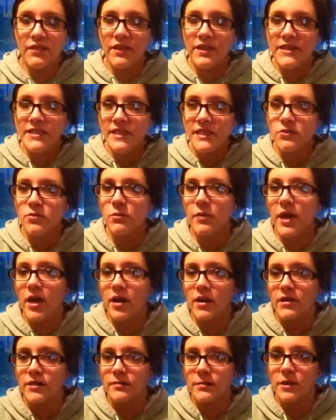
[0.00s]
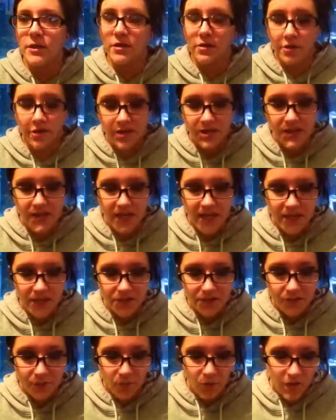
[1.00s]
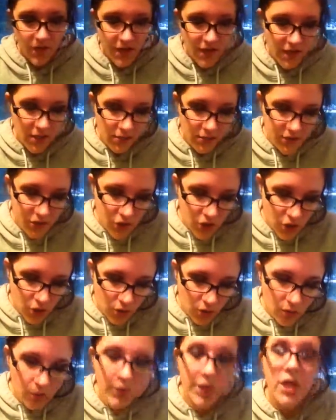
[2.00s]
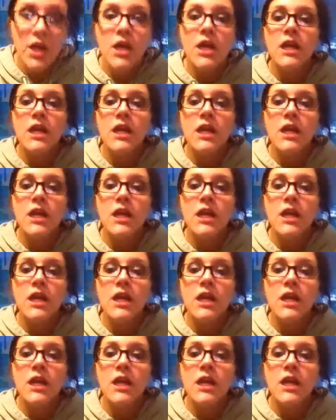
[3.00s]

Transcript: At least that's what my husband understands from what he was told.